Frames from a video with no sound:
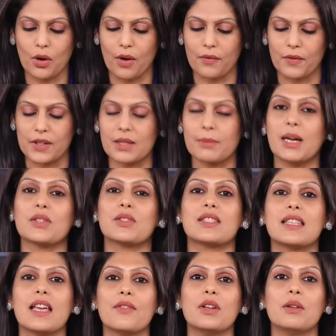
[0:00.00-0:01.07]
to office about
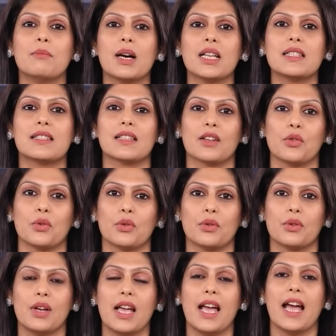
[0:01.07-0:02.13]
7 months ago,